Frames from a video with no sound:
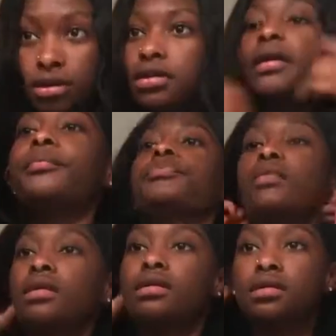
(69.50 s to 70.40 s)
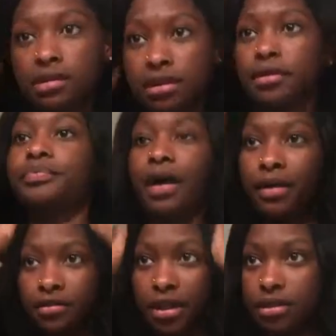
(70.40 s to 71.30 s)
put it on the wig head, but I wanted to
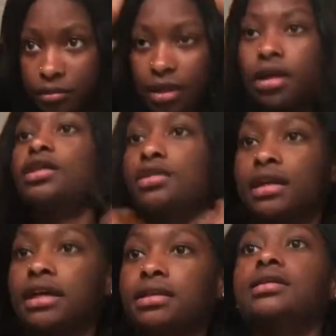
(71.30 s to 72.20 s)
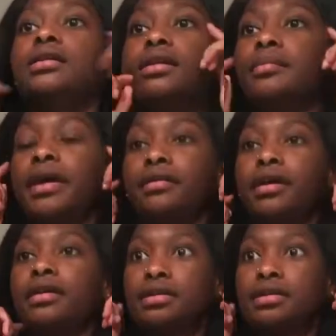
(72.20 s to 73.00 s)
measure it on myself before I cut it.